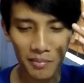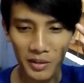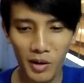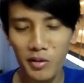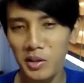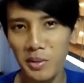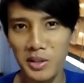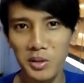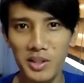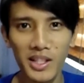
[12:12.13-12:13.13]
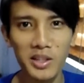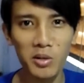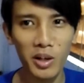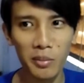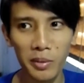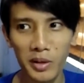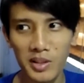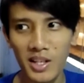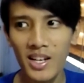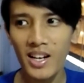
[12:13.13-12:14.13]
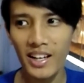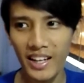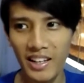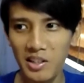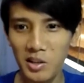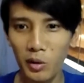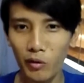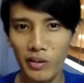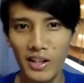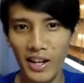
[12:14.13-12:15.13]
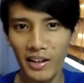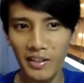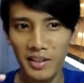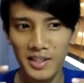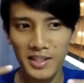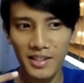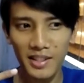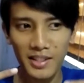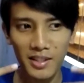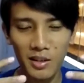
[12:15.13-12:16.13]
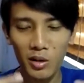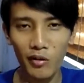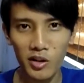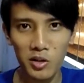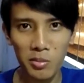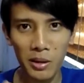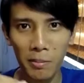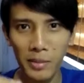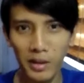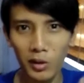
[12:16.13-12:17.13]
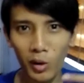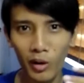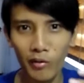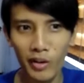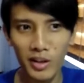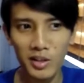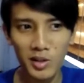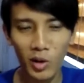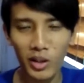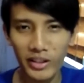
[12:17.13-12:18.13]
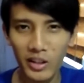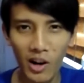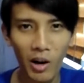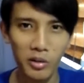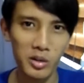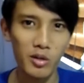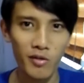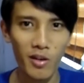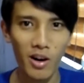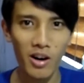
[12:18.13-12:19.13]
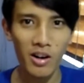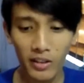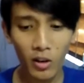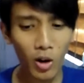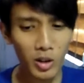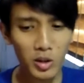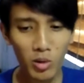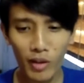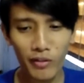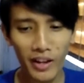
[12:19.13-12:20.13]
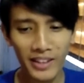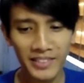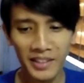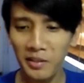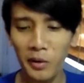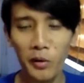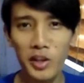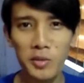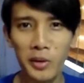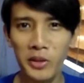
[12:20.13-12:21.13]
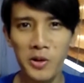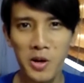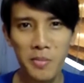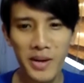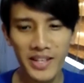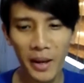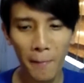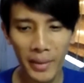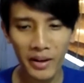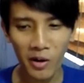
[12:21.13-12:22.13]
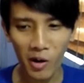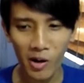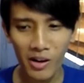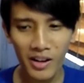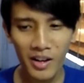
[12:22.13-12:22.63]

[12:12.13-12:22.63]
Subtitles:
nervous about Suicide Squad because again, I just don't feel like this universe is being built on very solid ground so far. Then August 12th, I didn't know this, but they're remaking Ben-Hur